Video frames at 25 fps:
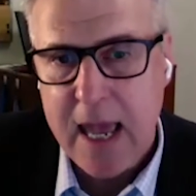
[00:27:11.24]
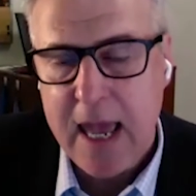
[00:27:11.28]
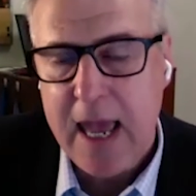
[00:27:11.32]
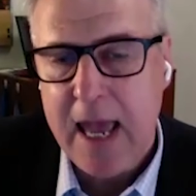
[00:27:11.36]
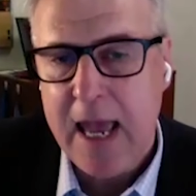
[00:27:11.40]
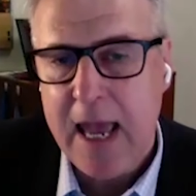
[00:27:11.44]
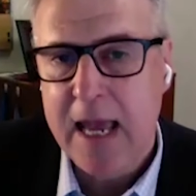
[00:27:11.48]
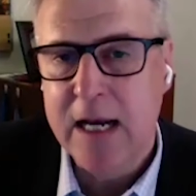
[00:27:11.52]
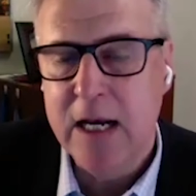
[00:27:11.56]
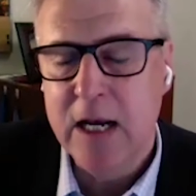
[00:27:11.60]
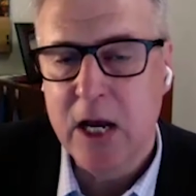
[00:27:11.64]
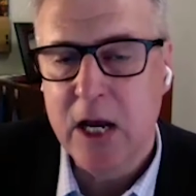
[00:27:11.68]

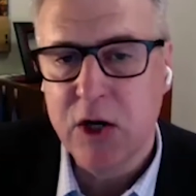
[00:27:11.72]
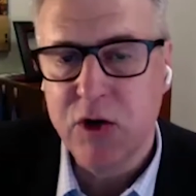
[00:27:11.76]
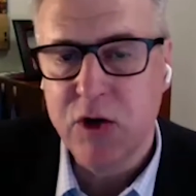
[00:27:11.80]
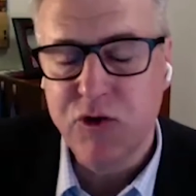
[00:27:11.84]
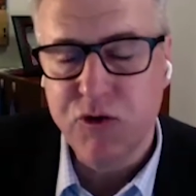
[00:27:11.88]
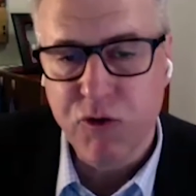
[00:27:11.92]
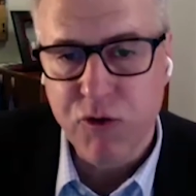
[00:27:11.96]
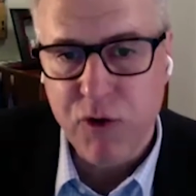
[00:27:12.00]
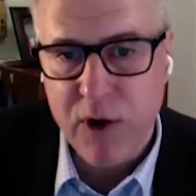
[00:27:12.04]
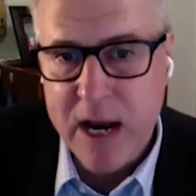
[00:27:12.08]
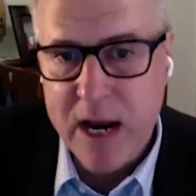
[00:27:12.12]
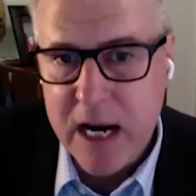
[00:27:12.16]
and on
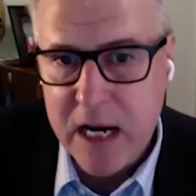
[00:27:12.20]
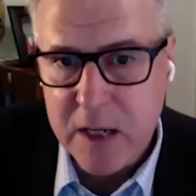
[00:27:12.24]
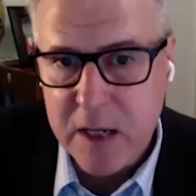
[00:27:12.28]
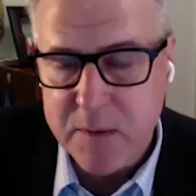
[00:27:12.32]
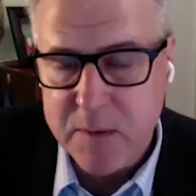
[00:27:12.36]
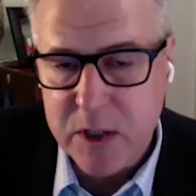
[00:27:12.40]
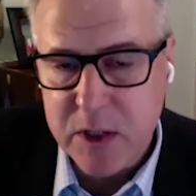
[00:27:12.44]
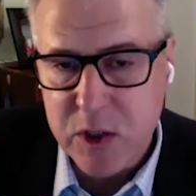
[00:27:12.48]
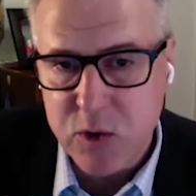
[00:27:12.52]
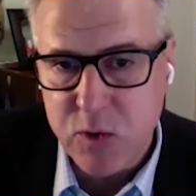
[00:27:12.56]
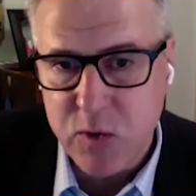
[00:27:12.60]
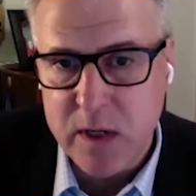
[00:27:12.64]
trade
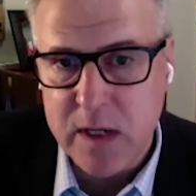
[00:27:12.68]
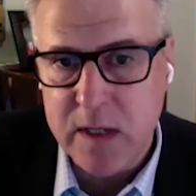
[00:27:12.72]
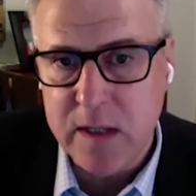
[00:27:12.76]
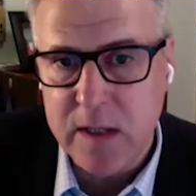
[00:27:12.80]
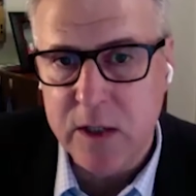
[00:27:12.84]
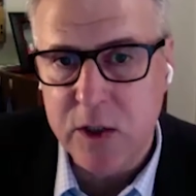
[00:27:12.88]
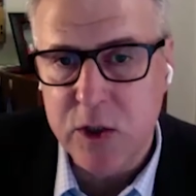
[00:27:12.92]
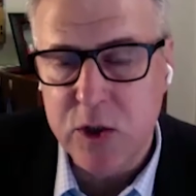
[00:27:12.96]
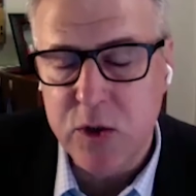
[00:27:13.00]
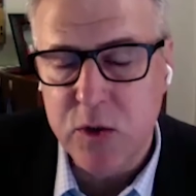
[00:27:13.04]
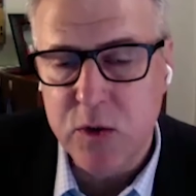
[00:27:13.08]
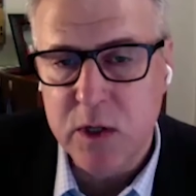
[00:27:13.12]
between the
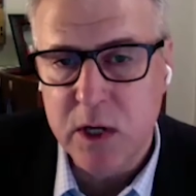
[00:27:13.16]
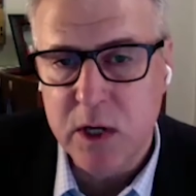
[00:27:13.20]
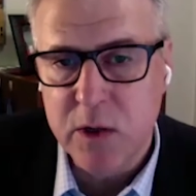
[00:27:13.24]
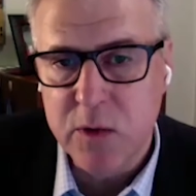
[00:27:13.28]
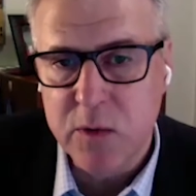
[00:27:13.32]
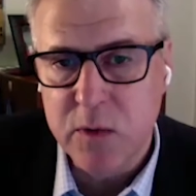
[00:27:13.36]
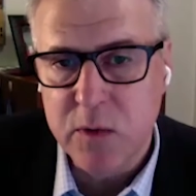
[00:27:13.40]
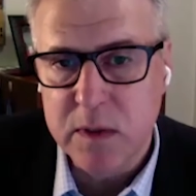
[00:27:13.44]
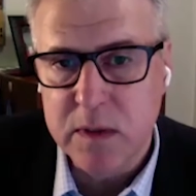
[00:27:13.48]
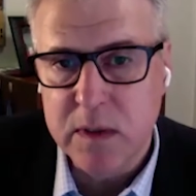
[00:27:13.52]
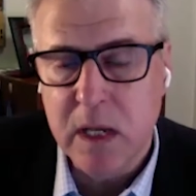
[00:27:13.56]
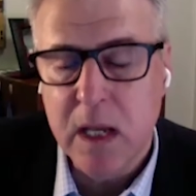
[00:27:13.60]
two
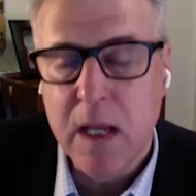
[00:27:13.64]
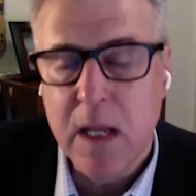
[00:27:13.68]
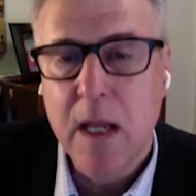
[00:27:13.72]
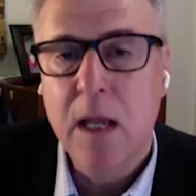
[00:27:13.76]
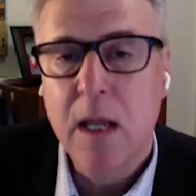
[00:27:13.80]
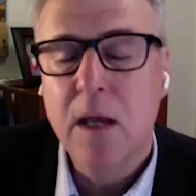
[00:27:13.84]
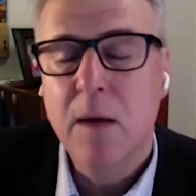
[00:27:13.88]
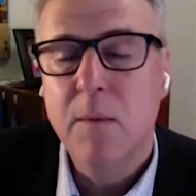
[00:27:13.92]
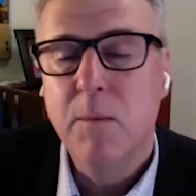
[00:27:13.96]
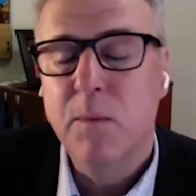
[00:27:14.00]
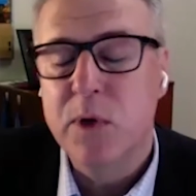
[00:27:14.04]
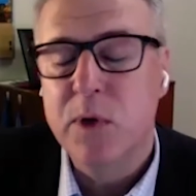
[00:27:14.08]
countries,
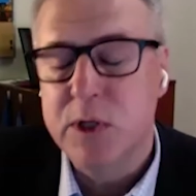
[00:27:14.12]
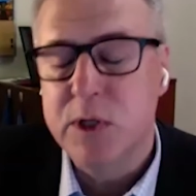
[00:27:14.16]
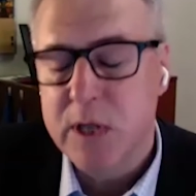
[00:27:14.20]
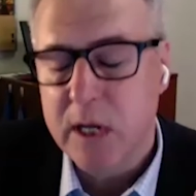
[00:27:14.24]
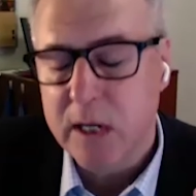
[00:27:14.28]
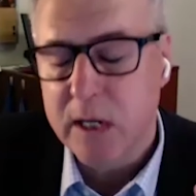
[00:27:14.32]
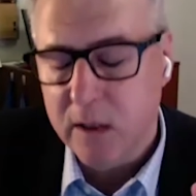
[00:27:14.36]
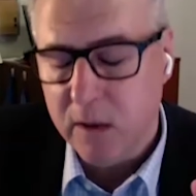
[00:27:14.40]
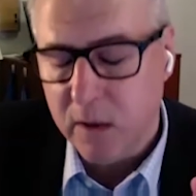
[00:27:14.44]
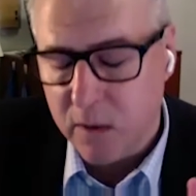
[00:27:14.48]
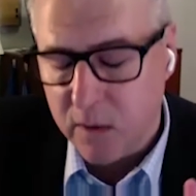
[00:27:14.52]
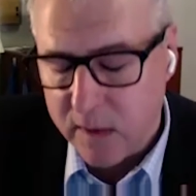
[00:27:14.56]

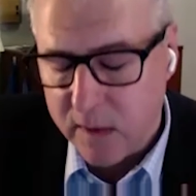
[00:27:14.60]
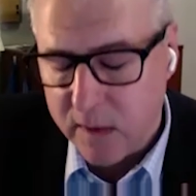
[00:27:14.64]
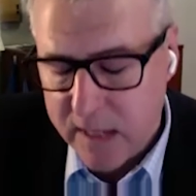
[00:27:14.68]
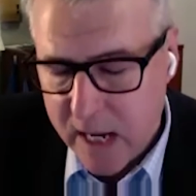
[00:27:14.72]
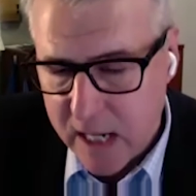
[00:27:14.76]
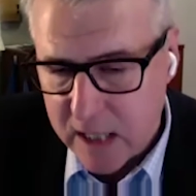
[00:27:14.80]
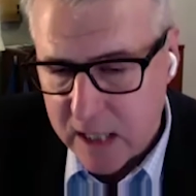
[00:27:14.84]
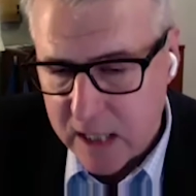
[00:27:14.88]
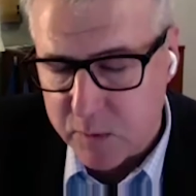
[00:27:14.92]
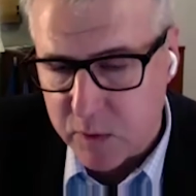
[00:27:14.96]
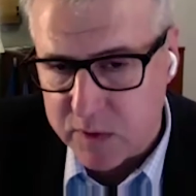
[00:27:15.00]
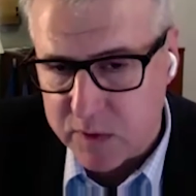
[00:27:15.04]
particularly
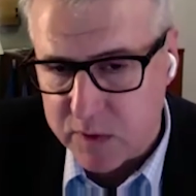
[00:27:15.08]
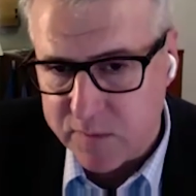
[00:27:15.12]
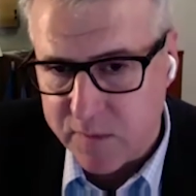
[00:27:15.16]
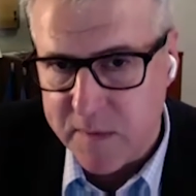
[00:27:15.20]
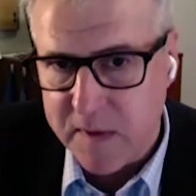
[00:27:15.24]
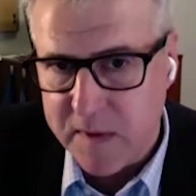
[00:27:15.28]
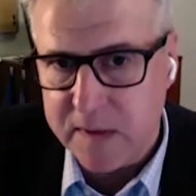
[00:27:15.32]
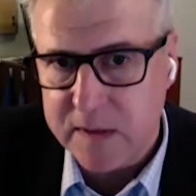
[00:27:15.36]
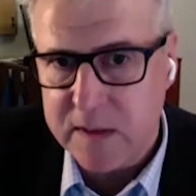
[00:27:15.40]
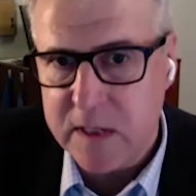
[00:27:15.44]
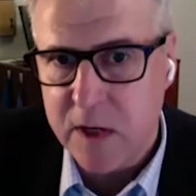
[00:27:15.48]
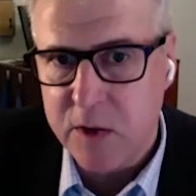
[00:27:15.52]
exports from
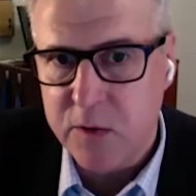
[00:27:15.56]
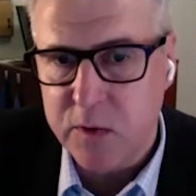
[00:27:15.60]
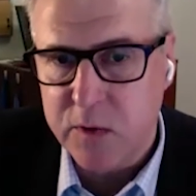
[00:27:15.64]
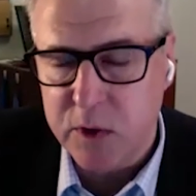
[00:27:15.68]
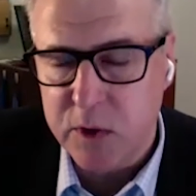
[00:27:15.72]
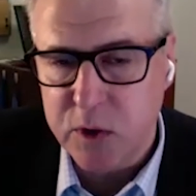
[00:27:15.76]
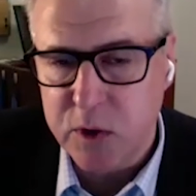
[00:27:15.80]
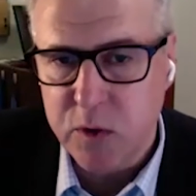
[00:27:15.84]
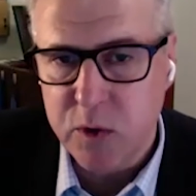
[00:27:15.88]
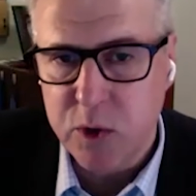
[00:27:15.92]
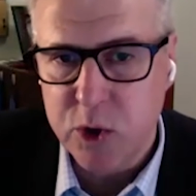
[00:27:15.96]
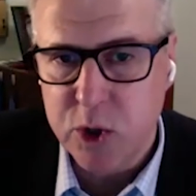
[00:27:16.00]
this country
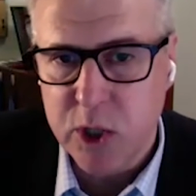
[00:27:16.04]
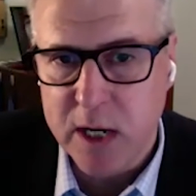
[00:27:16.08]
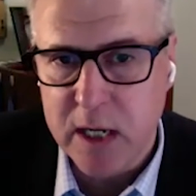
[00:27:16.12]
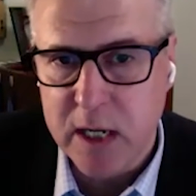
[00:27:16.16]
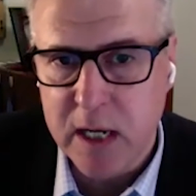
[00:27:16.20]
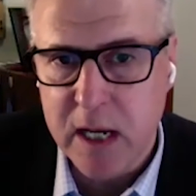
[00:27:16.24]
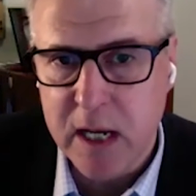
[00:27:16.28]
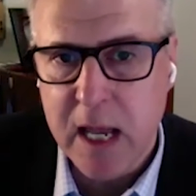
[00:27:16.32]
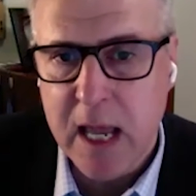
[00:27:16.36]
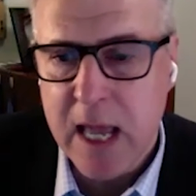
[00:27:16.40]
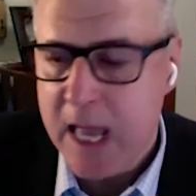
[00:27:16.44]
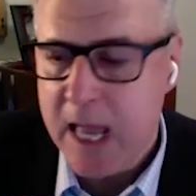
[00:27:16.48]
to
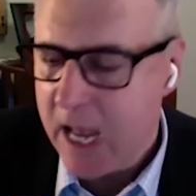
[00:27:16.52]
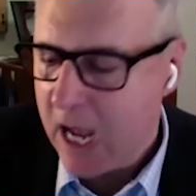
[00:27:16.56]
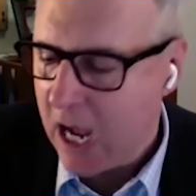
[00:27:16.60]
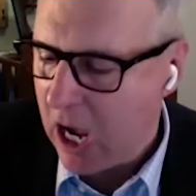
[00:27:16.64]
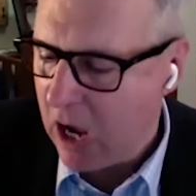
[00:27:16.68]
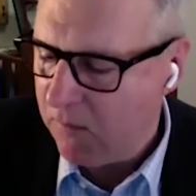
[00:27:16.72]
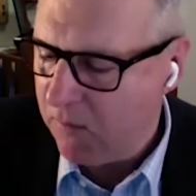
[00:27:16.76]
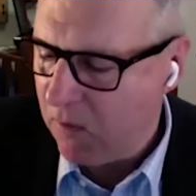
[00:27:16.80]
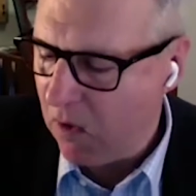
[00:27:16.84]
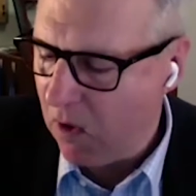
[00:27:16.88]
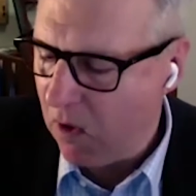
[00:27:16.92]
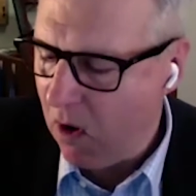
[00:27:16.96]
China
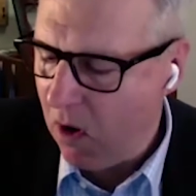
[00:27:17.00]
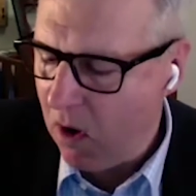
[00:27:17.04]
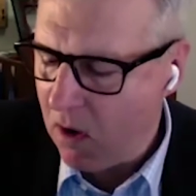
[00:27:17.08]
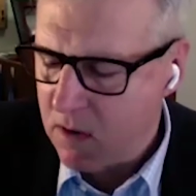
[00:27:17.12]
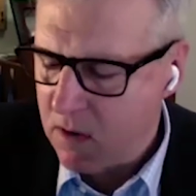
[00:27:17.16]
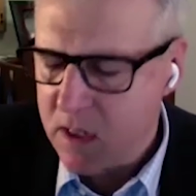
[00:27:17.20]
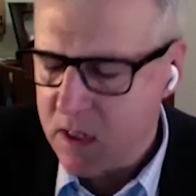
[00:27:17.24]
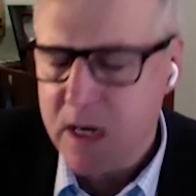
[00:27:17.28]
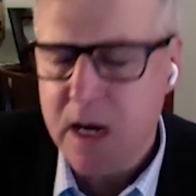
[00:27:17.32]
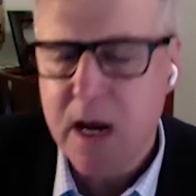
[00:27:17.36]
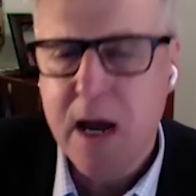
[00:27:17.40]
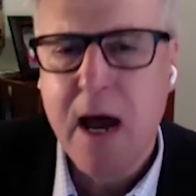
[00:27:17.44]
of
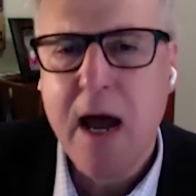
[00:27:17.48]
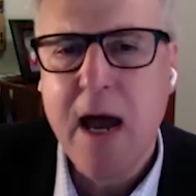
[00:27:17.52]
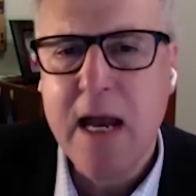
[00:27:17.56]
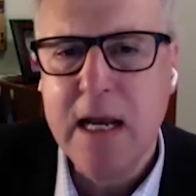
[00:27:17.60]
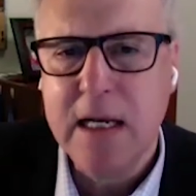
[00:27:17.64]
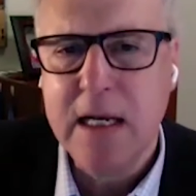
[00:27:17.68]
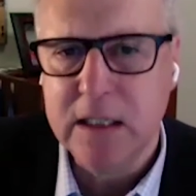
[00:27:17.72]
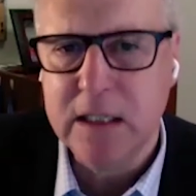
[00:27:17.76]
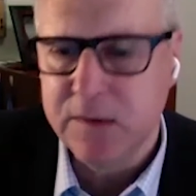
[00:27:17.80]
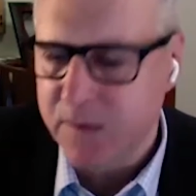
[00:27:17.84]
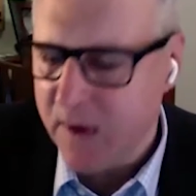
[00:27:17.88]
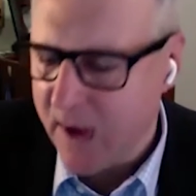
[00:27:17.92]
all
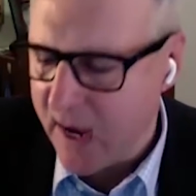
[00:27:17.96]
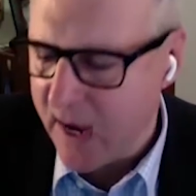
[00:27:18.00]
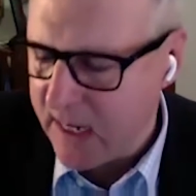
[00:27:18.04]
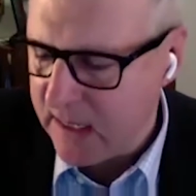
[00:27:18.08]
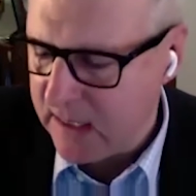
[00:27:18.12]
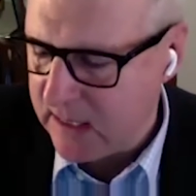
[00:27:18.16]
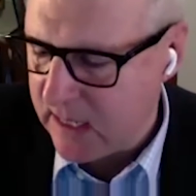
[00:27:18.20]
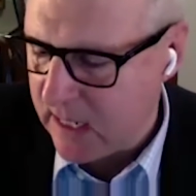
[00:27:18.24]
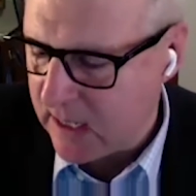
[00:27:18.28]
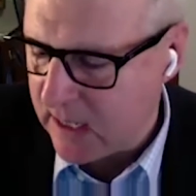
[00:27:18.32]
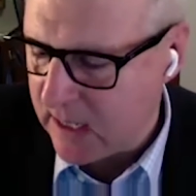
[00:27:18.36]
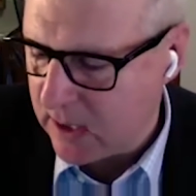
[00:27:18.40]
kinds of high
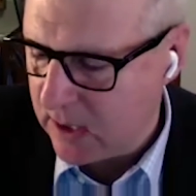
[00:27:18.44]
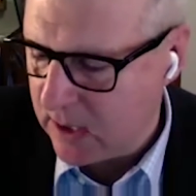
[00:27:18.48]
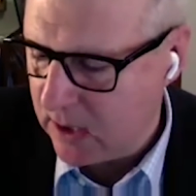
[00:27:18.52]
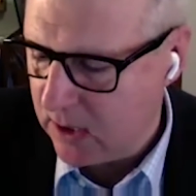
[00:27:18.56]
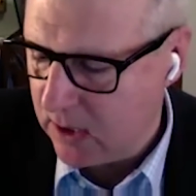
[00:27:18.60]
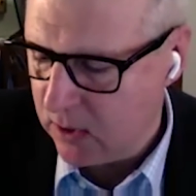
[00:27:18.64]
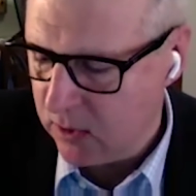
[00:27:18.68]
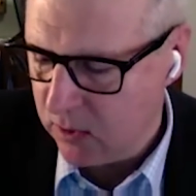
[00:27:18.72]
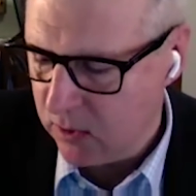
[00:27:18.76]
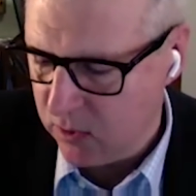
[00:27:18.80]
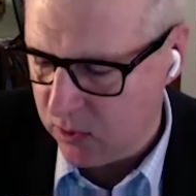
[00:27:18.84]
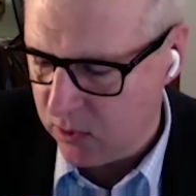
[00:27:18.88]
tech
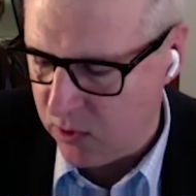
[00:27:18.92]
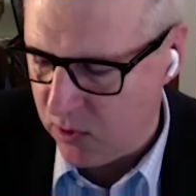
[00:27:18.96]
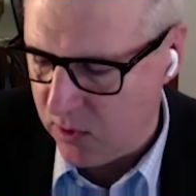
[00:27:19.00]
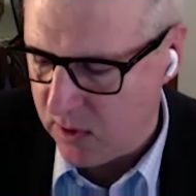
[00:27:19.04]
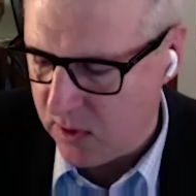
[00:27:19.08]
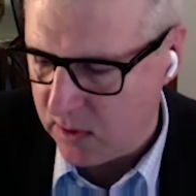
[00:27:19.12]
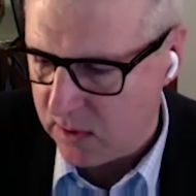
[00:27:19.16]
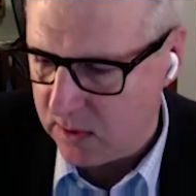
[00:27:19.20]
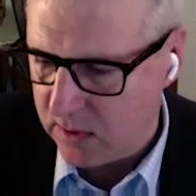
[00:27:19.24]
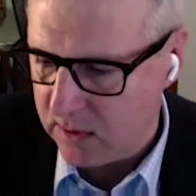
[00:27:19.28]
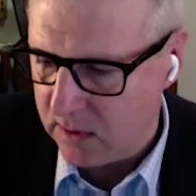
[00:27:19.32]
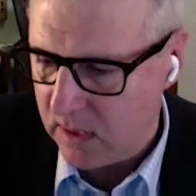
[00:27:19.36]

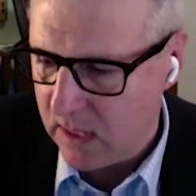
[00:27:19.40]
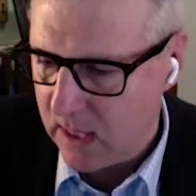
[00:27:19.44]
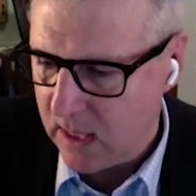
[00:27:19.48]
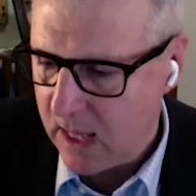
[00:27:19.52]
goods.